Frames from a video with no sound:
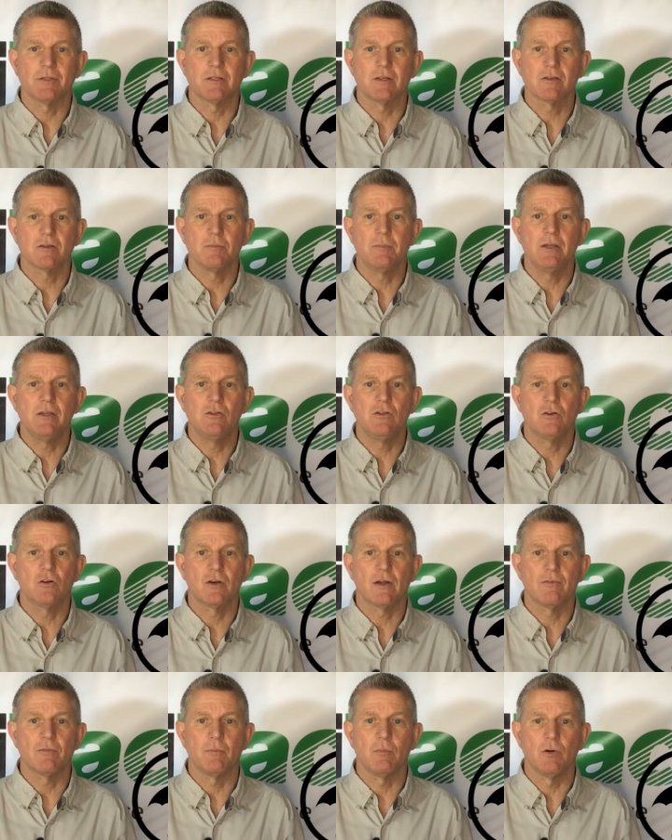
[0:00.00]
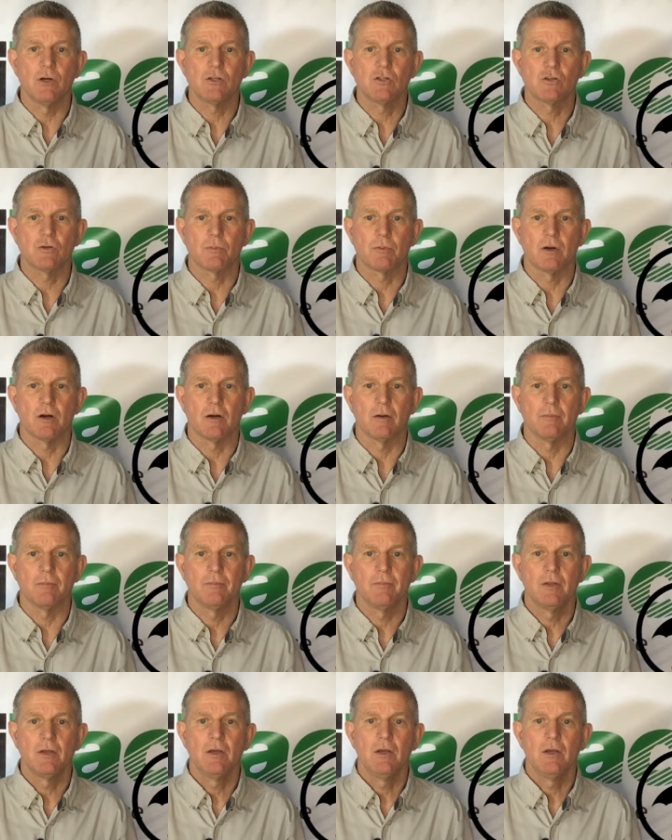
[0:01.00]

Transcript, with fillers: it doesn't mean you don't have a moisture problem.